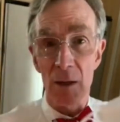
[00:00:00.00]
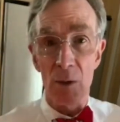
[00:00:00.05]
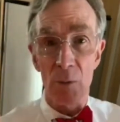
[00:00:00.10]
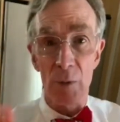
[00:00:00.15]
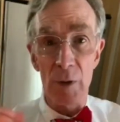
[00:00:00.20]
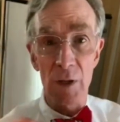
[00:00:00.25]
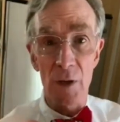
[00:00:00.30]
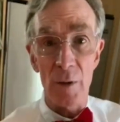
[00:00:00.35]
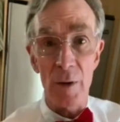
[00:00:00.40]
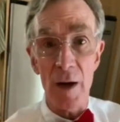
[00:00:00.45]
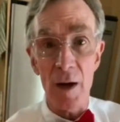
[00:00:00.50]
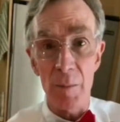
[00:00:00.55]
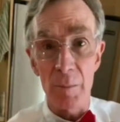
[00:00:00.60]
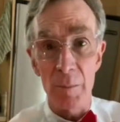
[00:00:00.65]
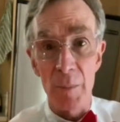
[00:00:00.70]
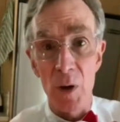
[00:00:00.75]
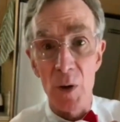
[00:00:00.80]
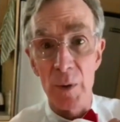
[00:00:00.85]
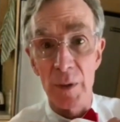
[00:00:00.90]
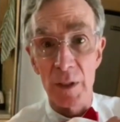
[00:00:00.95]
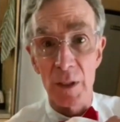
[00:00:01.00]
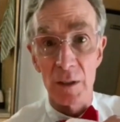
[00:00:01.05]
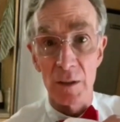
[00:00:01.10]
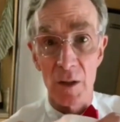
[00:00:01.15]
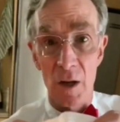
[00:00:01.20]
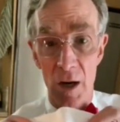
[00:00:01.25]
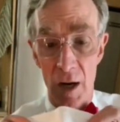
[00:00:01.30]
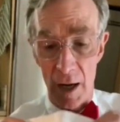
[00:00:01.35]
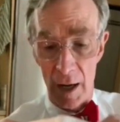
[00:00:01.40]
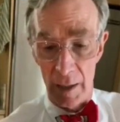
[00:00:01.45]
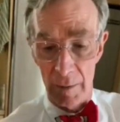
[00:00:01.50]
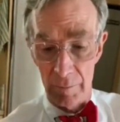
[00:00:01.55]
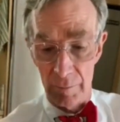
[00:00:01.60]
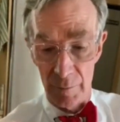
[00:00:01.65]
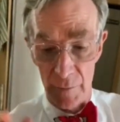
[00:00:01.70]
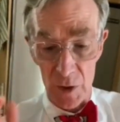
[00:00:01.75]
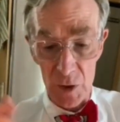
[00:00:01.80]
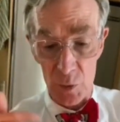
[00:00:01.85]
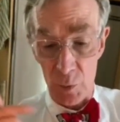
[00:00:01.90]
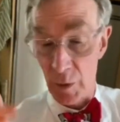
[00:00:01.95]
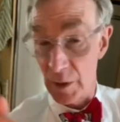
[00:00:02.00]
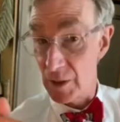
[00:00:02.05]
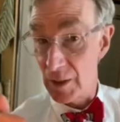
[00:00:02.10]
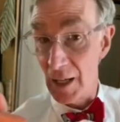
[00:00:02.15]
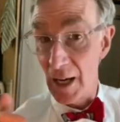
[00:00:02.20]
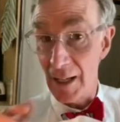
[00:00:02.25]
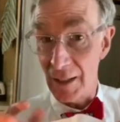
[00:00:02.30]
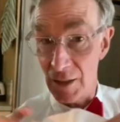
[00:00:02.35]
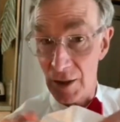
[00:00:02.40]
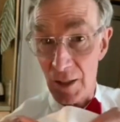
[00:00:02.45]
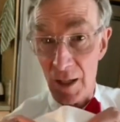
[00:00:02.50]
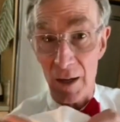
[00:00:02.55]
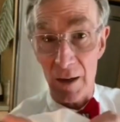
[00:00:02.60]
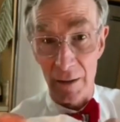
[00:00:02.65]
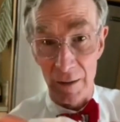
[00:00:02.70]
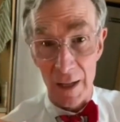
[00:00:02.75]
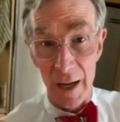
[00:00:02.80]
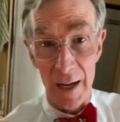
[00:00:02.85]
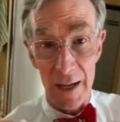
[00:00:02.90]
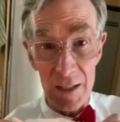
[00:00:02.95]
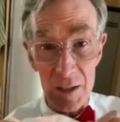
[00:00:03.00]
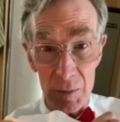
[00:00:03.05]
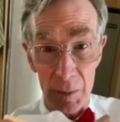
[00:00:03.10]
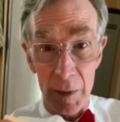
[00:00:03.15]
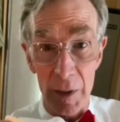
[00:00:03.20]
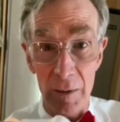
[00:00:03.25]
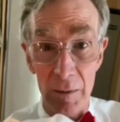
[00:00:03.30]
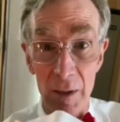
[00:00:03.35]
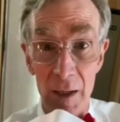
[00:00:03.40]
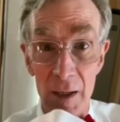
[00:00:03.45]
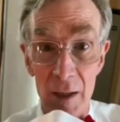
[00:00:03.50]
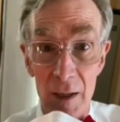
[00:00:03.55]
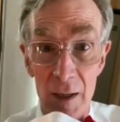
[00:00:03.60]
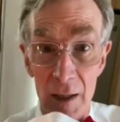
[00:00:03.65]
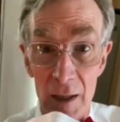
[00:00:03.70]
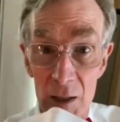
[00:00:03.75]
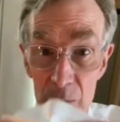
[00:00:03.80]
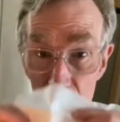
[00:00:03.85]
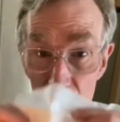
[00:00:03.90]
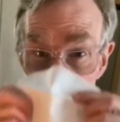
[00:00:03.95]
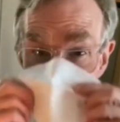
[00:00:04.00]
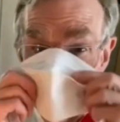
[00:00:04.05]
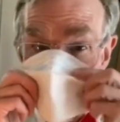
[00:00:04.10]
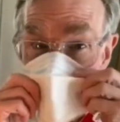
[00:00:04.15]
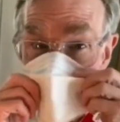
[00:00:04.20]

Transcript: when you're out mowing the lawn. This one's not sterilized, but it's pretty